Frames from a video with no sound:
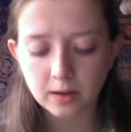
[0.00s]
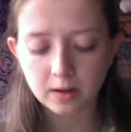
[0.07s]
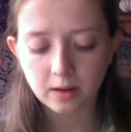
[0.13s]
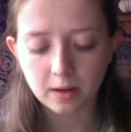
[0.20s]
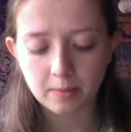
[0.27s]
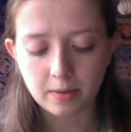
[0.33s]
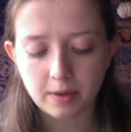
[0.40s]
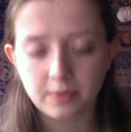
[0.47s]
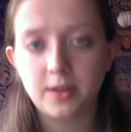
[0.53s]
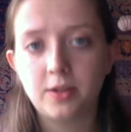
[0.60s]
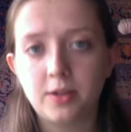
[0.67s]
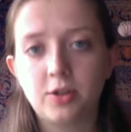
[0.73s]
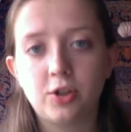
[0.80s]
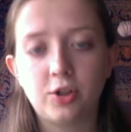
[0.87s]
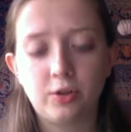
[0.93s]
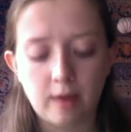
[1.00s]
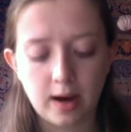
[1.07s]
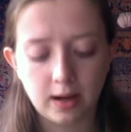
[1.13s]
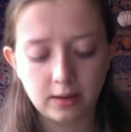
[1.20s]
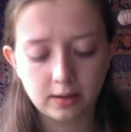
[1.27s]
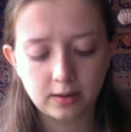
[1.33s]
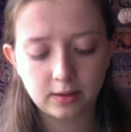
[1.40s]
About this she
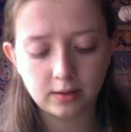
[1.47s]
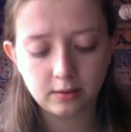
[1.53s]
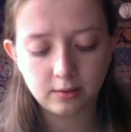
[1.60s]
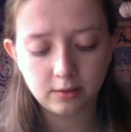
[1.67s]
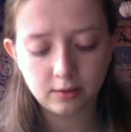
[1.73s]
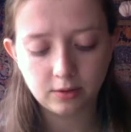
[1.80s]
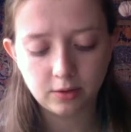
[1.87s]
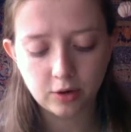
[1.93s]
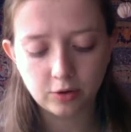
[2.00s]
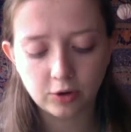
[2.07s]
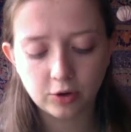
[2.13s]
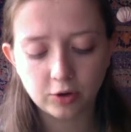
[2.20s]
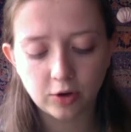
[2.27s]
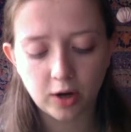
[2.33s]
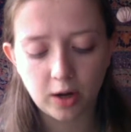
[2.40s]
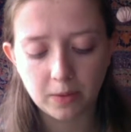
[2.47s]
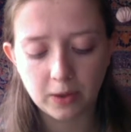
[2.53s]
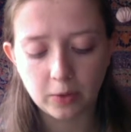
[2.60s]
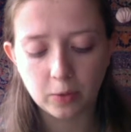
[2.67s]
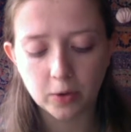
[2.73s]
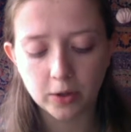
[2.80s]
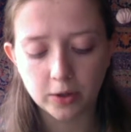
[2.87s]
writes, "No scream in
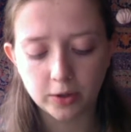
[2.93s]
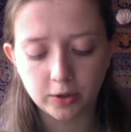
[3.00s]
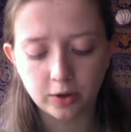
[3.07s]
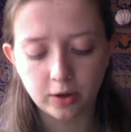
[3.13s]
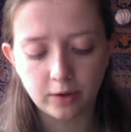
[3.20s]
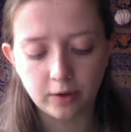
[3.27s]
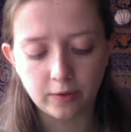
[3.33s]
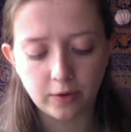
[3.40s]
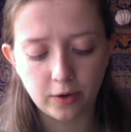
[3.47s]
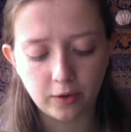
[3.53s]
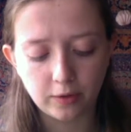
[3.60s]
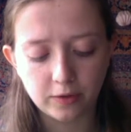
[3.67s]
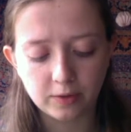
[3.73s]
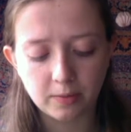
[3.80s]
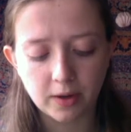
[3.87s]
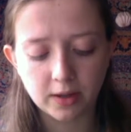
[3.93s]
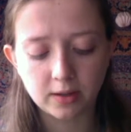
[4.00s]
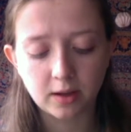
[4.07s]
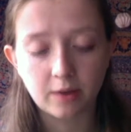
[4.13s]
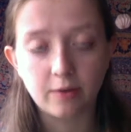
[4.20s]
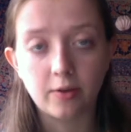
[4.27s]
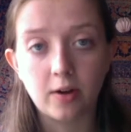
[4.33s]
the world could have removed my
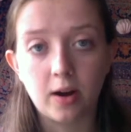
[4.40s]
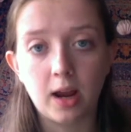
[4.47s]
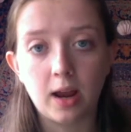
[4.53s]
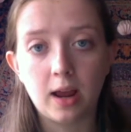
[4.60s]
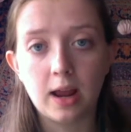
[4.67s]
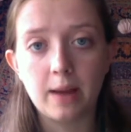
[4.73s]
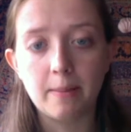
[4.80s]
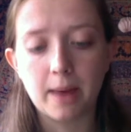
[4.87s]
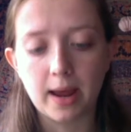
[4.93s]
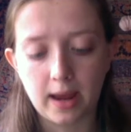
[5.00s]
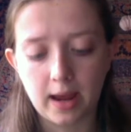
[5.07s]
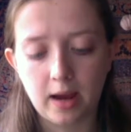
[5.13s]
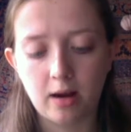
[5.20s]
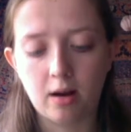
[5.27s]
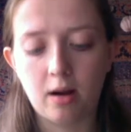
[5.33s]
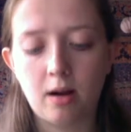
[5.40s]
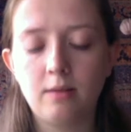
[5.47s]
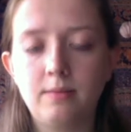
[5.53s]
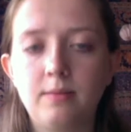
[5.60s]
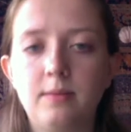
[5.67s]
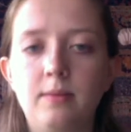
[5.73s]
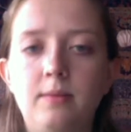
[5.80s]
suffering and my anger."
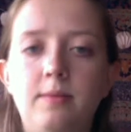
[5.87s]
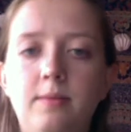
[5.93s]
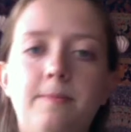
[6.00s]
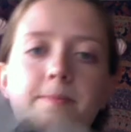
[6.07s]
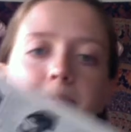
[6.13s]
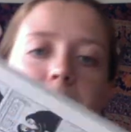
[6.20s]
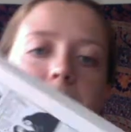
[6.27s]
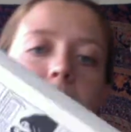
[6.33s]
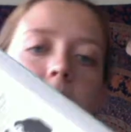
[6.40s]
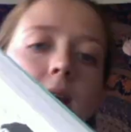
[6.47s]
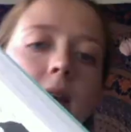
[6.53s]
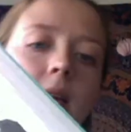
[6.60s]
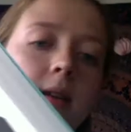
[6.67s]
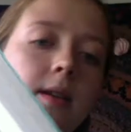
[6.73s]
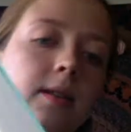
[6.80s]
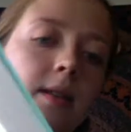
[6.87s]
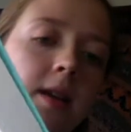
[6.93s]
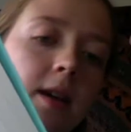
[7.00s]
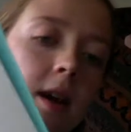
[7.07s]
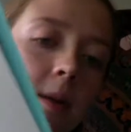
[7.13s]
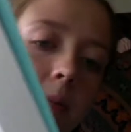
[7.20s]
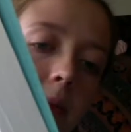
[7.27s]
And the
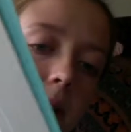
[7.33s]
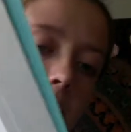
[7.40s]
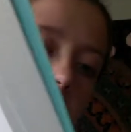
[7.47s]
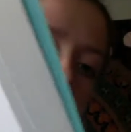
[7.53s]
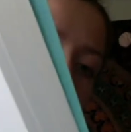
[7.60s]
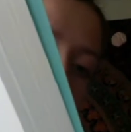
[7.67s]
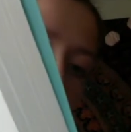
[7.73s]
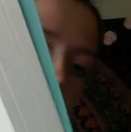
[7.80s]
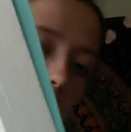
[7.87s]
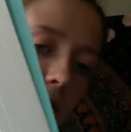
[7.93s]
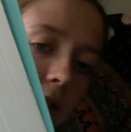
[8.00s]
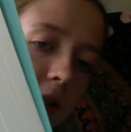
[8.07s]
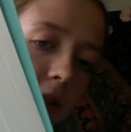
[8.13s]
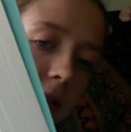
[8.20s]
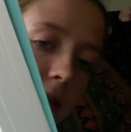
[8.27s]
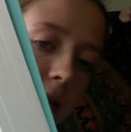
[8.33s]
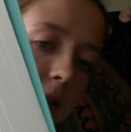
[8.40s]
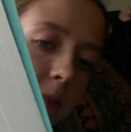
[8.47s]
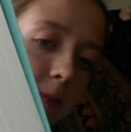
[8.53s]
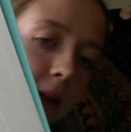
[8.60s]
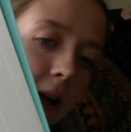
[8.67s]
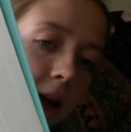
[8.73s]
accompanying illustration is this
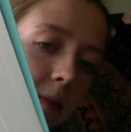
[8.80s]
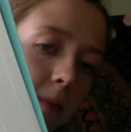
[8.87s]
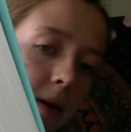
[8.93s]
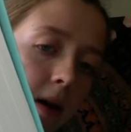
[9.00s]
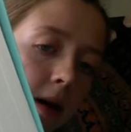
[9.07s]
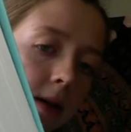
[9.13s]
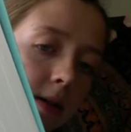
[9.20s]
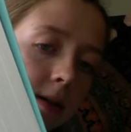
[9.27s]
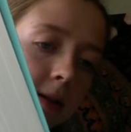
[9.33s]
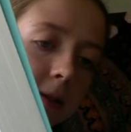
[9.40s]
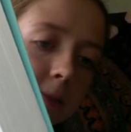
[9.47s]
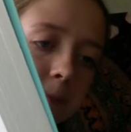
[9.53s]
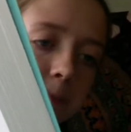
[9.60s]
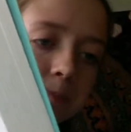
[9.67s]
black box.